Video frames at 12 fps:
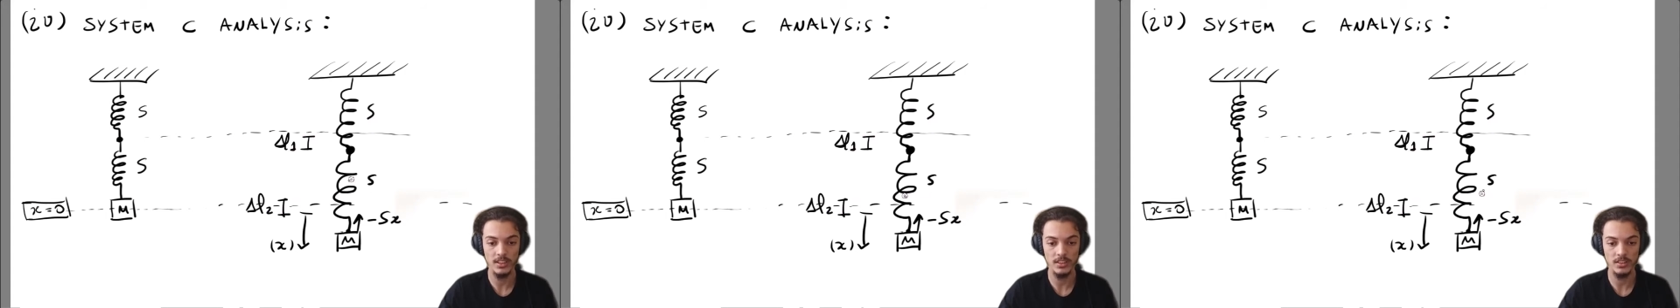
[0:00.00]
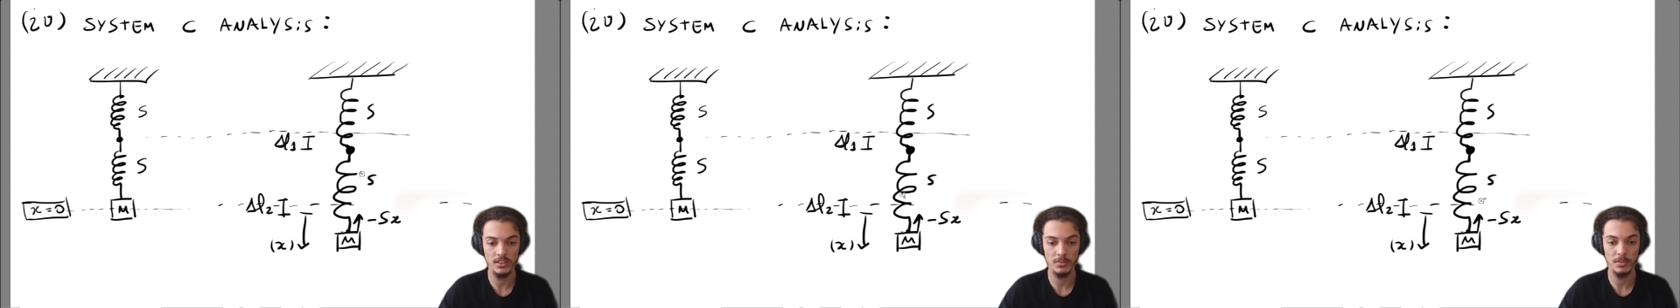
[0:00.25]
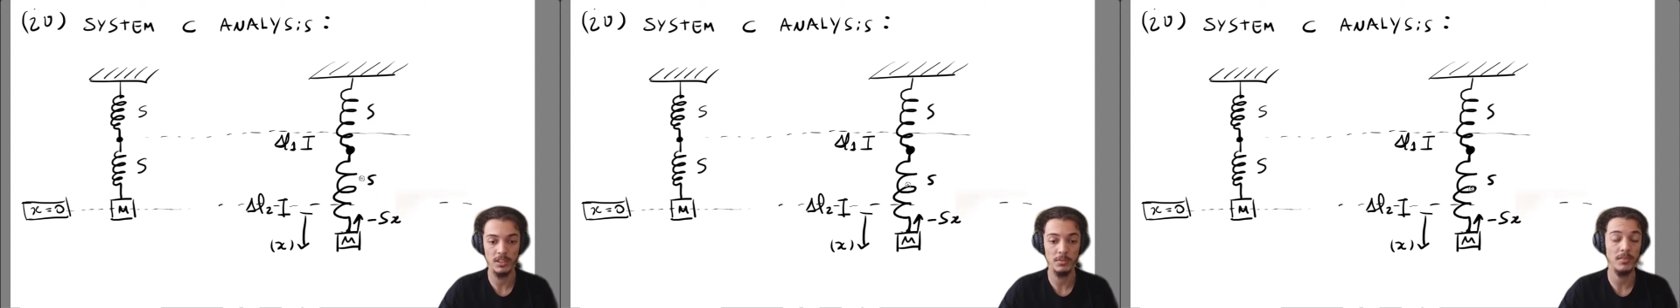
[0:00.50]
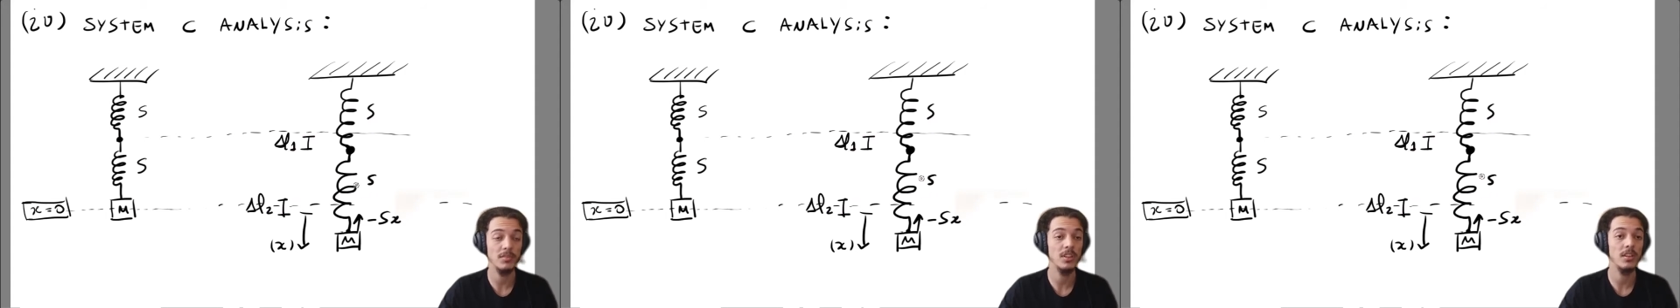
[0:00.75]
displacement
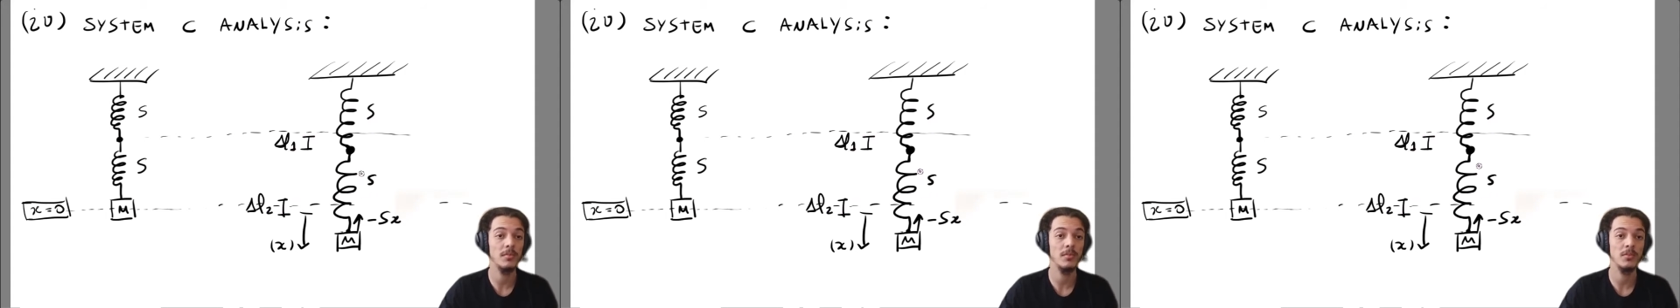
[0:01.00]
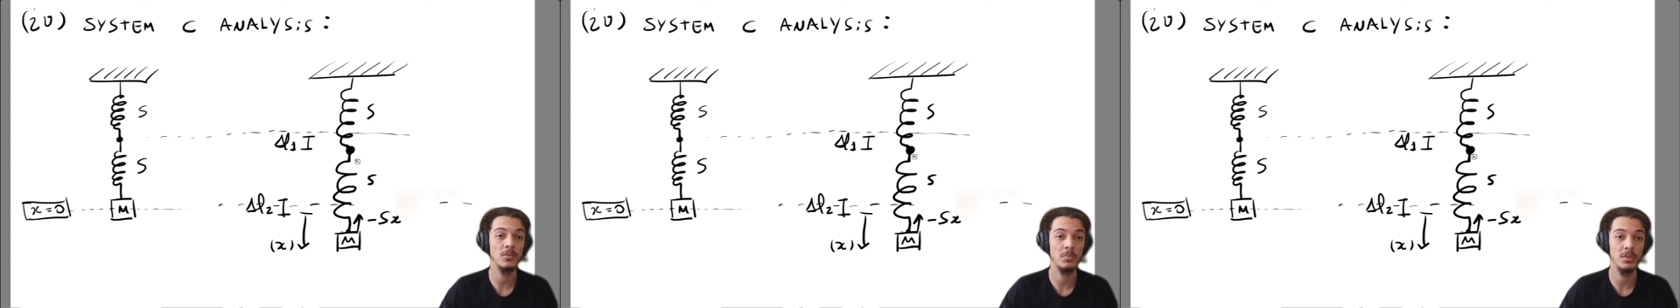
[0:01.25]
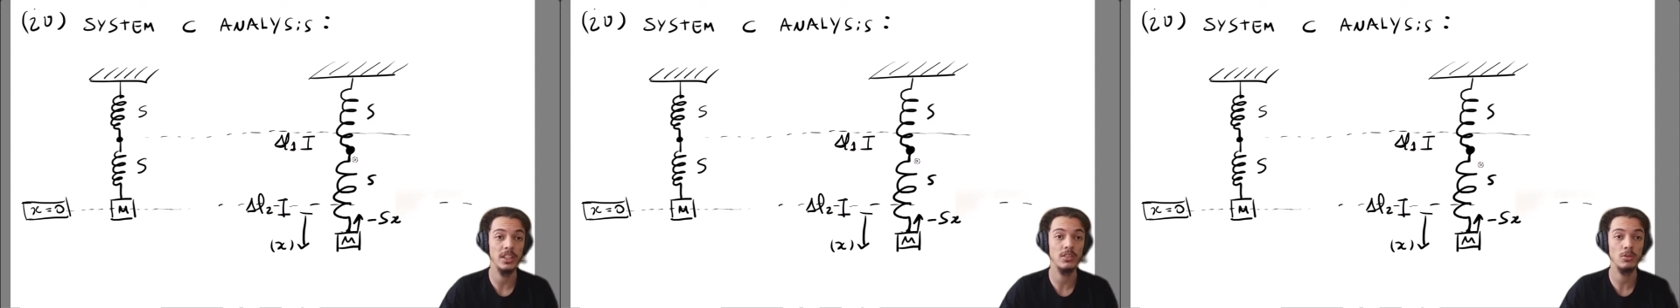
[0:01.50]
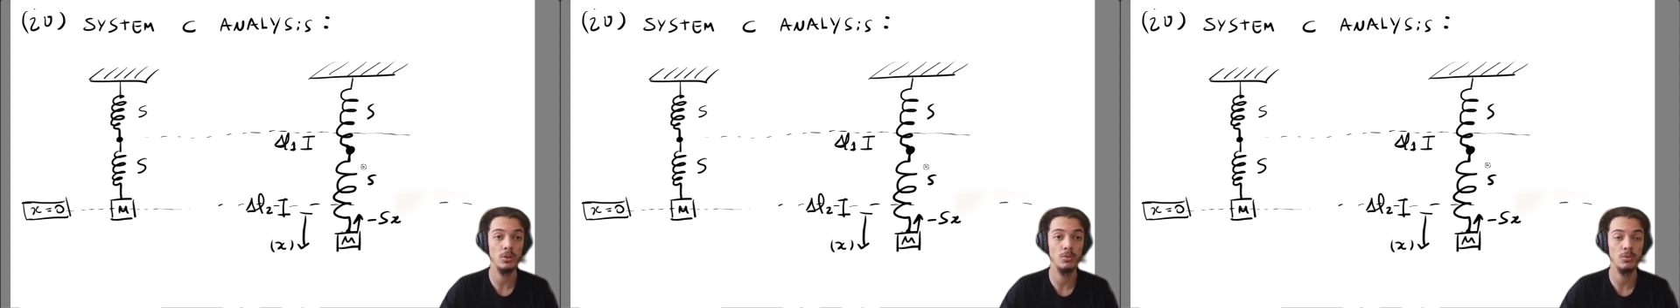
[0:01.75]
of the spring
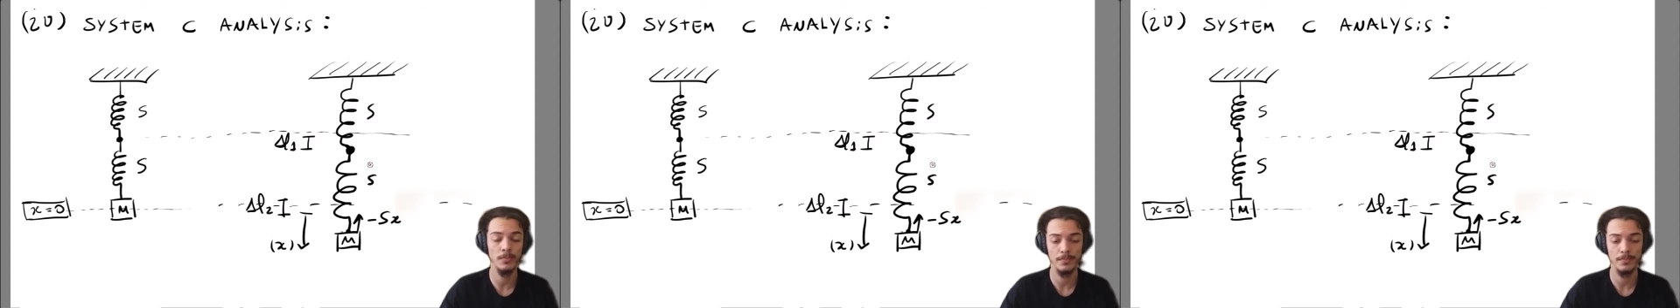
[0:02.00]
2.